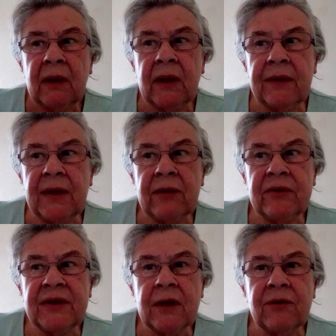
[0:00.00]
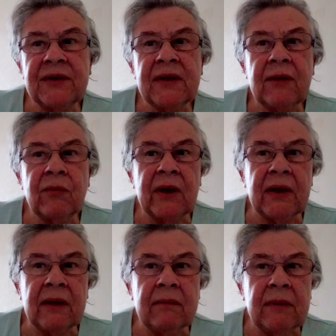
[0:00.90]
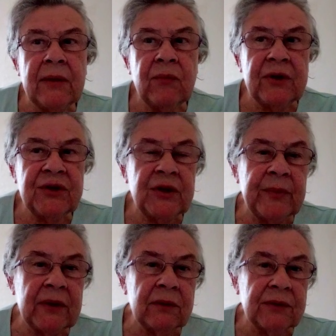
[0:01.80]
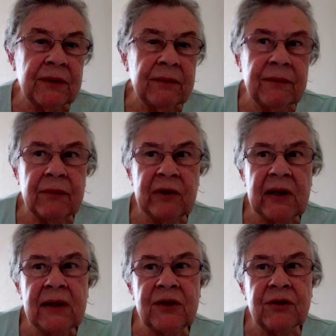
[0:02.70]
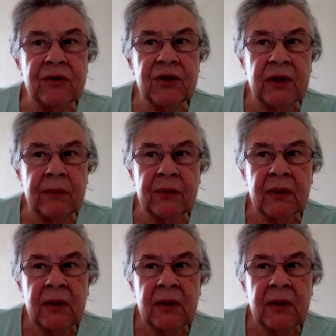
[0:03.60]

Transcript: and there is no set way in which to build the relationship,